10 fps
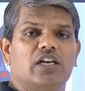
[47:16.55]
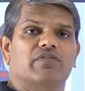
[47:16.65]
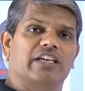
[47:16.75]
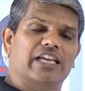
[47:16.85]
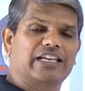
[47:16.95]

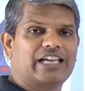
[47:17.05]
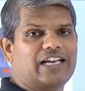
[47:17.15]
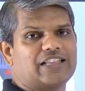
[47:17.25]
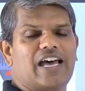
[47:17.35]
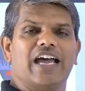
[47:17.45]
we can
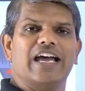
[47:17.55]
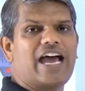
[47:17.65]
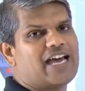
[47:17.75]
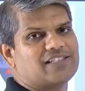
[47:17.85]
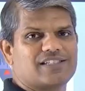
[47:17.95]
get the
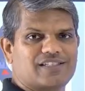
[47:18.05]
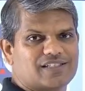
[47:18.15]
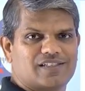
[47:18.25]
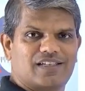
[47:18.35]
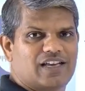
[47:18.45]
answers.
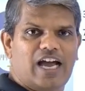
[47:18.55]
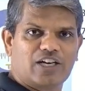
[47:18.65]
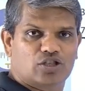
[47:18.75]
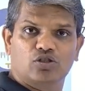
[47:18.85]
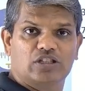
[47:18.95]

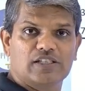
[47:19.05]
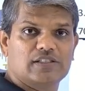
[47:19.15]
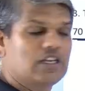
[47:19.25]
Understood this?